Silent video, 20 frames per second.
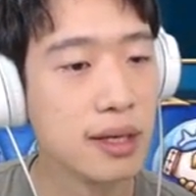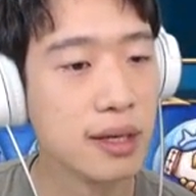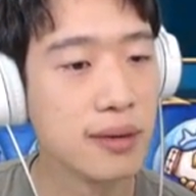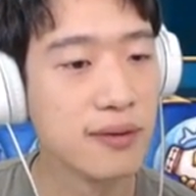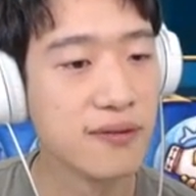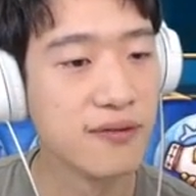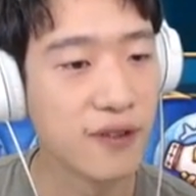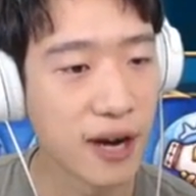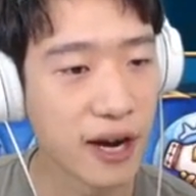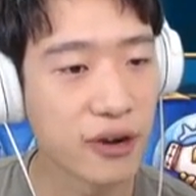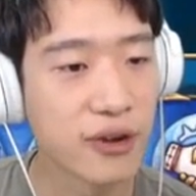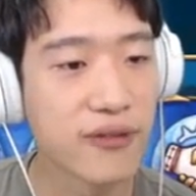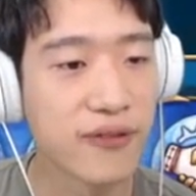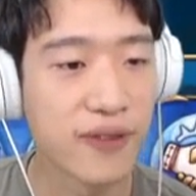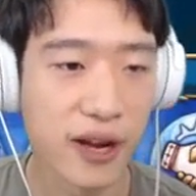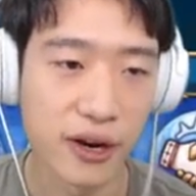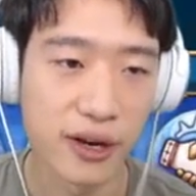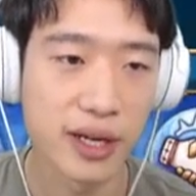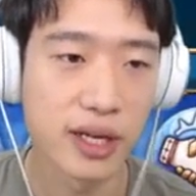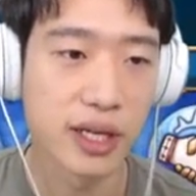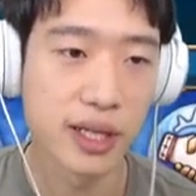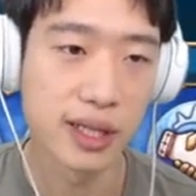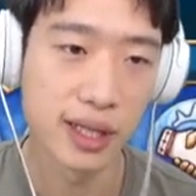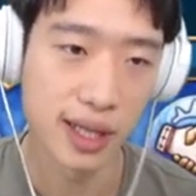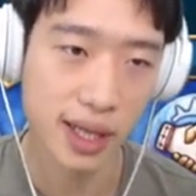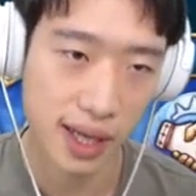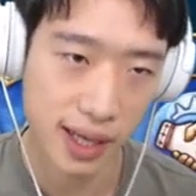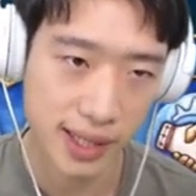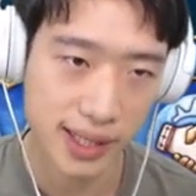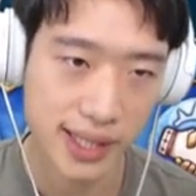very
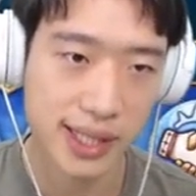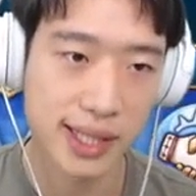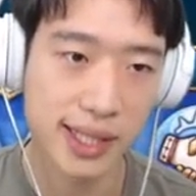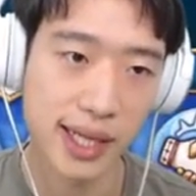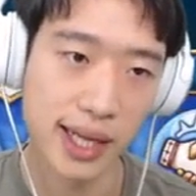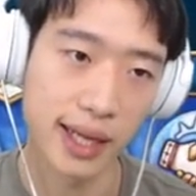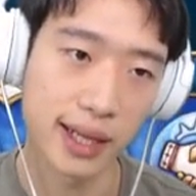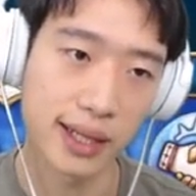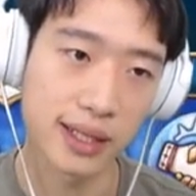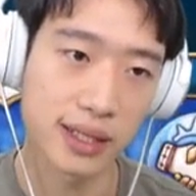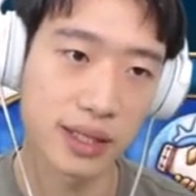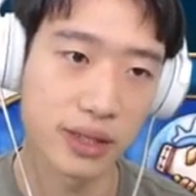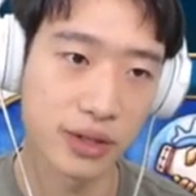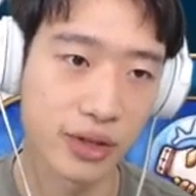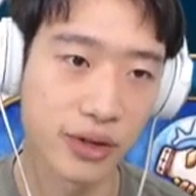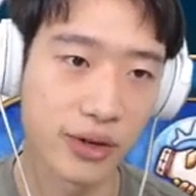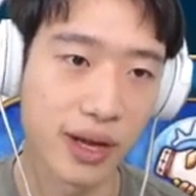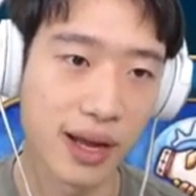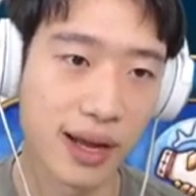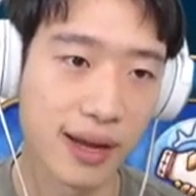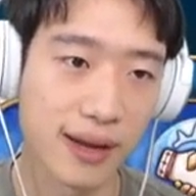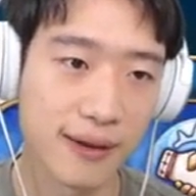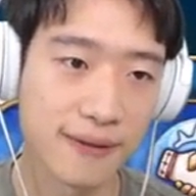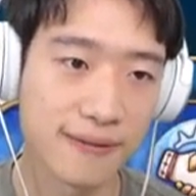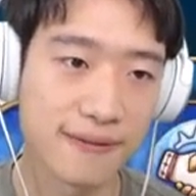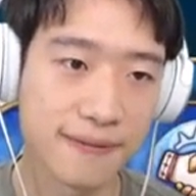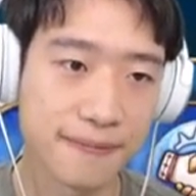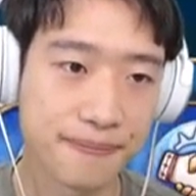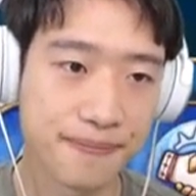nice stat to have.